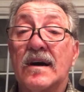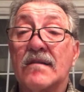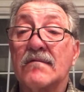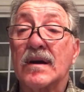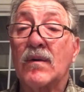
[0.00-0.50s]

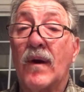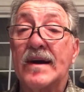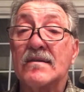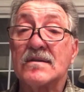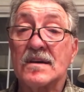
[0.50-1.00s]

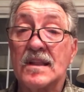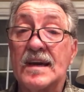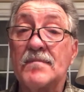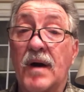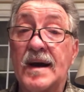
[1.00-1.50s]
required to
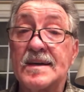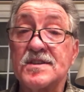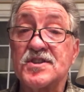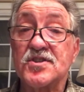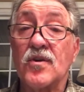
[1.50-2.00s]
lay by in
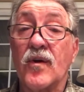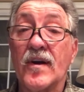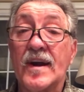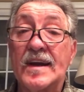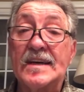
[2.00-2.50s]
store
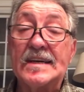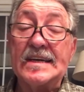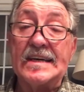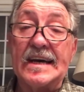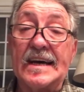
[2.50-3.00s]

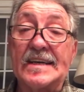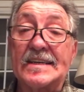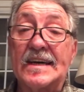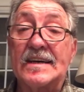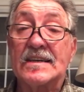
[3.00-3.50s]

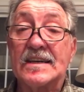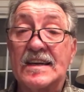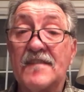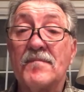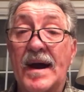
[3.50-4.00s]
and
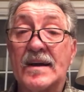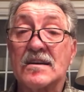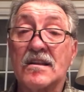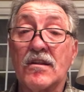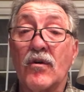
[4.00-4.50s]
give back to
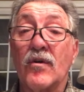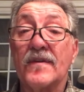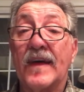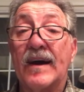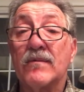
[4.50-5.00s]
the Lord
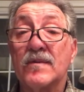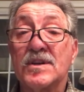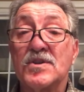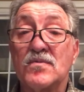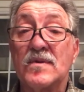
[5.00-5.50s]
that
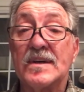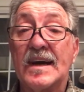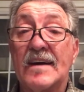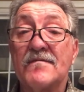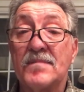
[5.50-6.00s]
which we
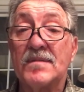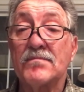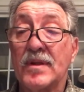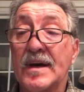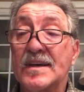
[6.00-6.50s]
have been
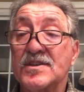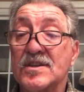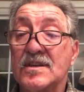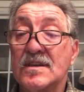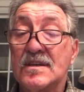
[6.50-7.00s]
blessed,